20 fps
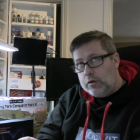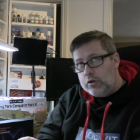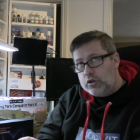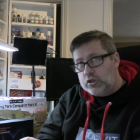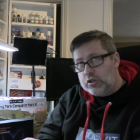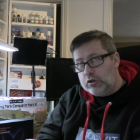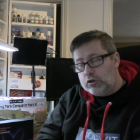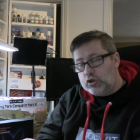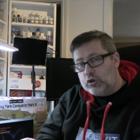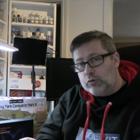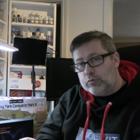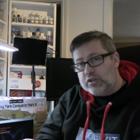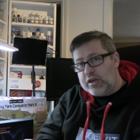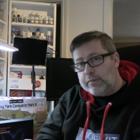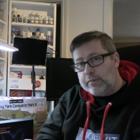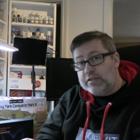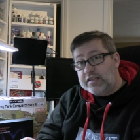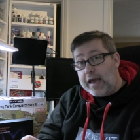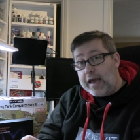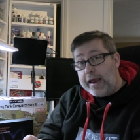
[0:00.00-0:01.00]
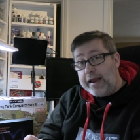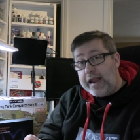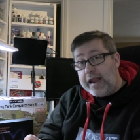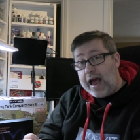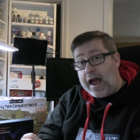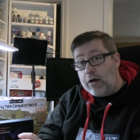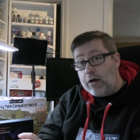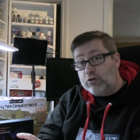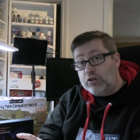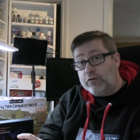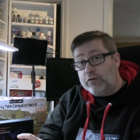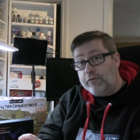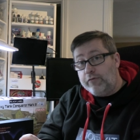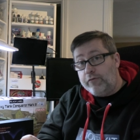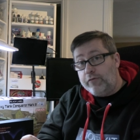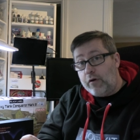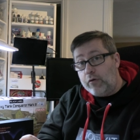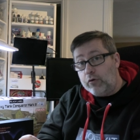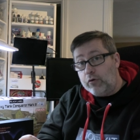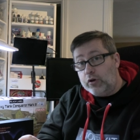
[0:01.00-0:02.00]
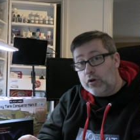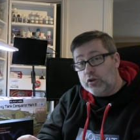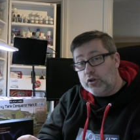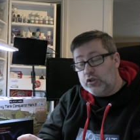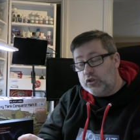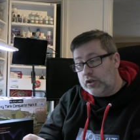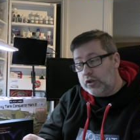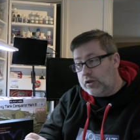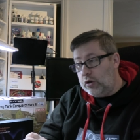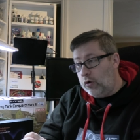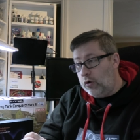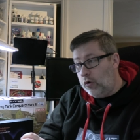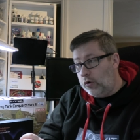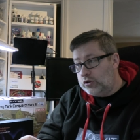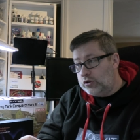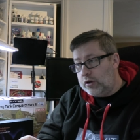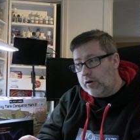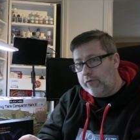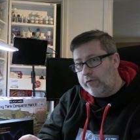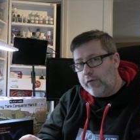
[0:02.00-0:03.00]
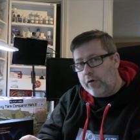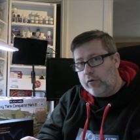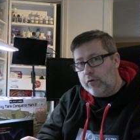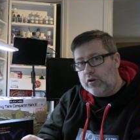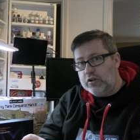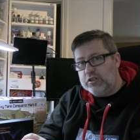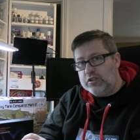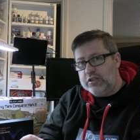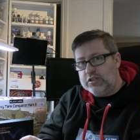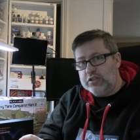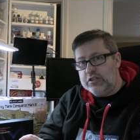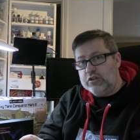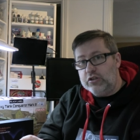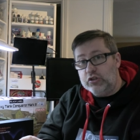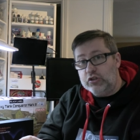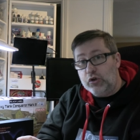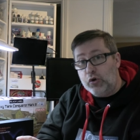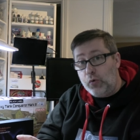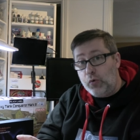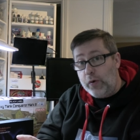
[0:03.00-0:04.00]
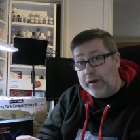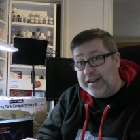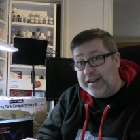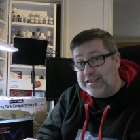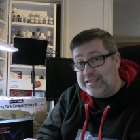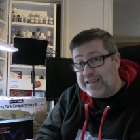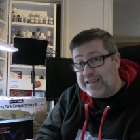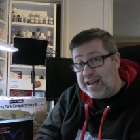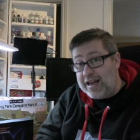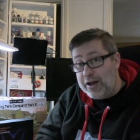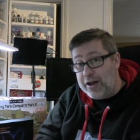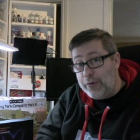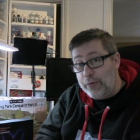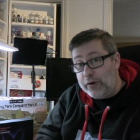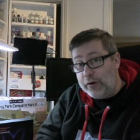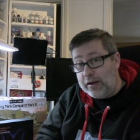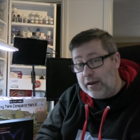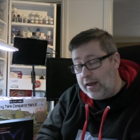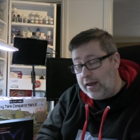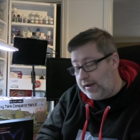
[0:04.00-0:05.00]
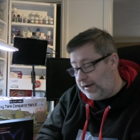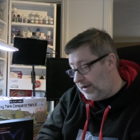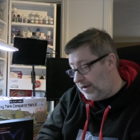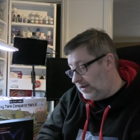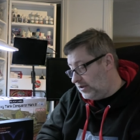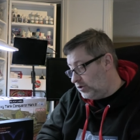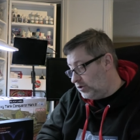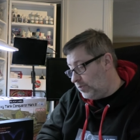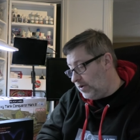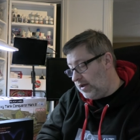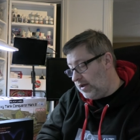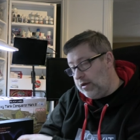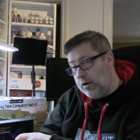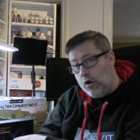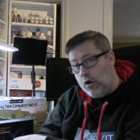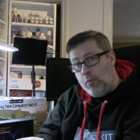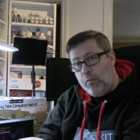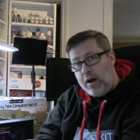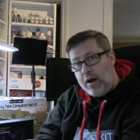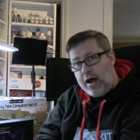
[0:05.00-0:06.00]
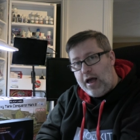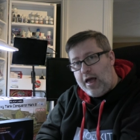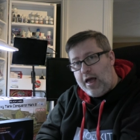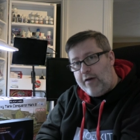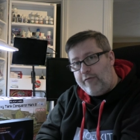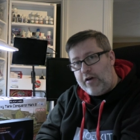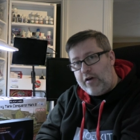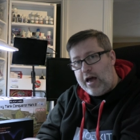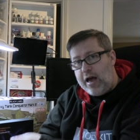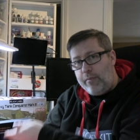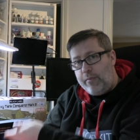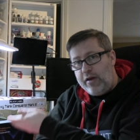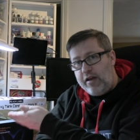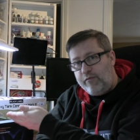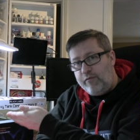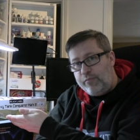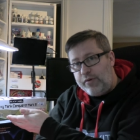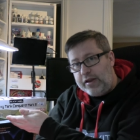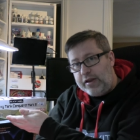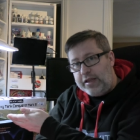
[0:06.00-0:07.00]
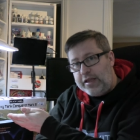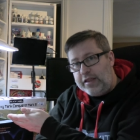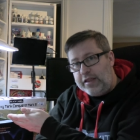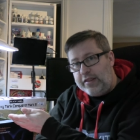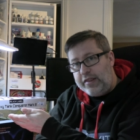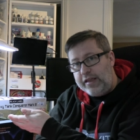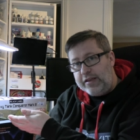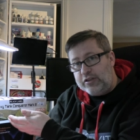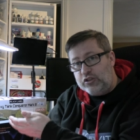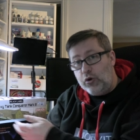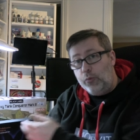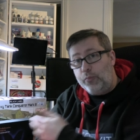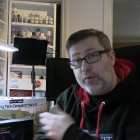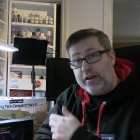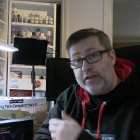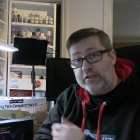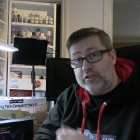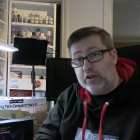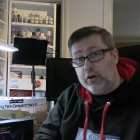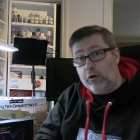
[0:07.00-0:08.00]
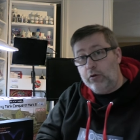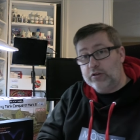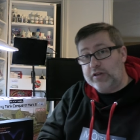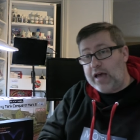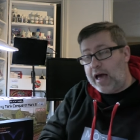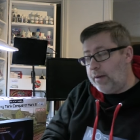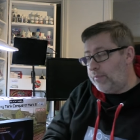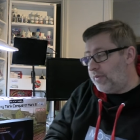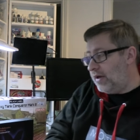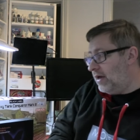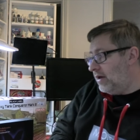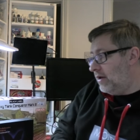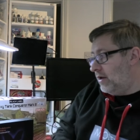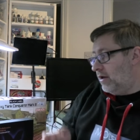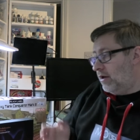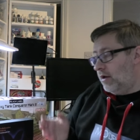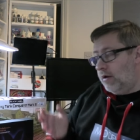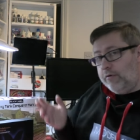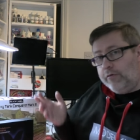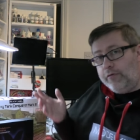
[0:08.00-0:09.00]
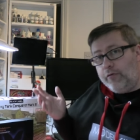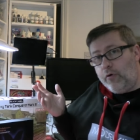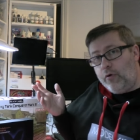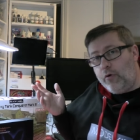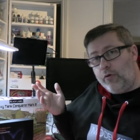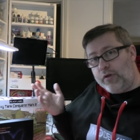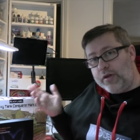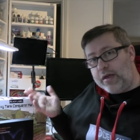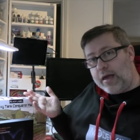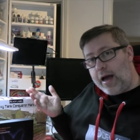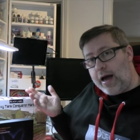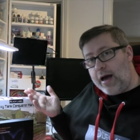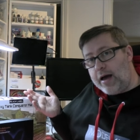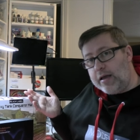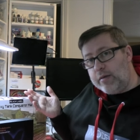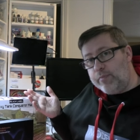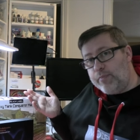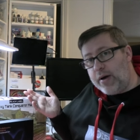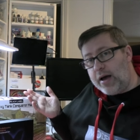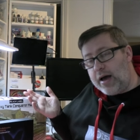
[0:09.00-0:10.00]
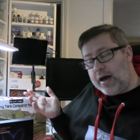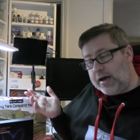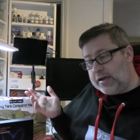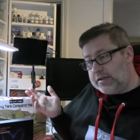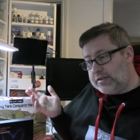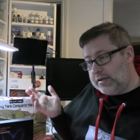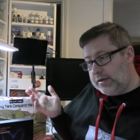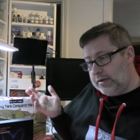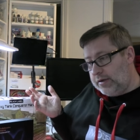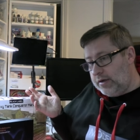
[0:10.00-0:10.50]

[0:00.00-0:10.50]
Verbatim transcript: Still sometimes getting out of focus. The autofocus isn't as quick as I would like it to be, but I have a habit of bringing things up and it's an old habit for the iPad